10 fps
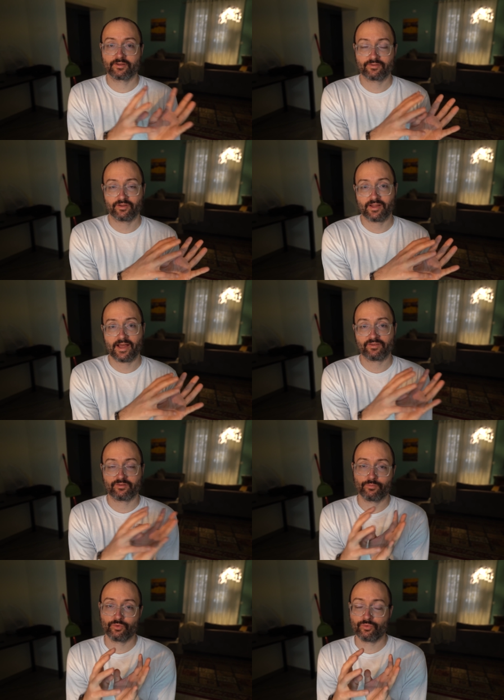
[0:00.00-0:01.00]
It's the
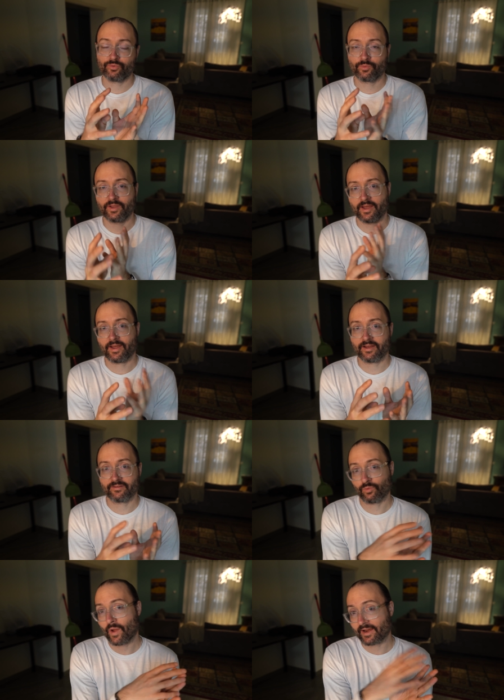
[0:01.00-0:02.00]
last moon we
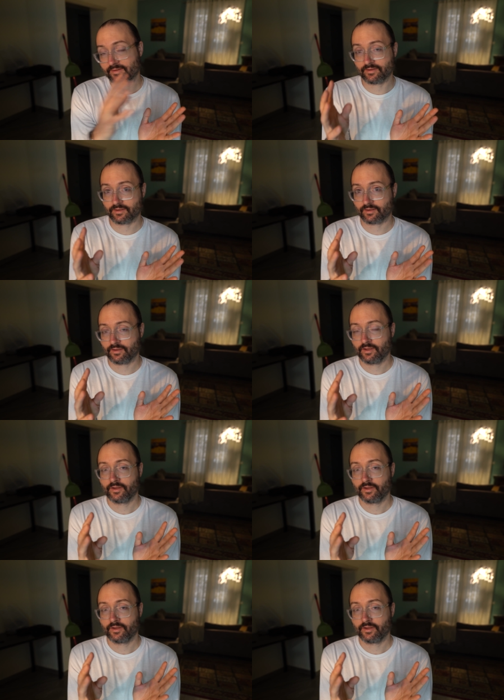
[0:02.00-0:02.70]
have waxing.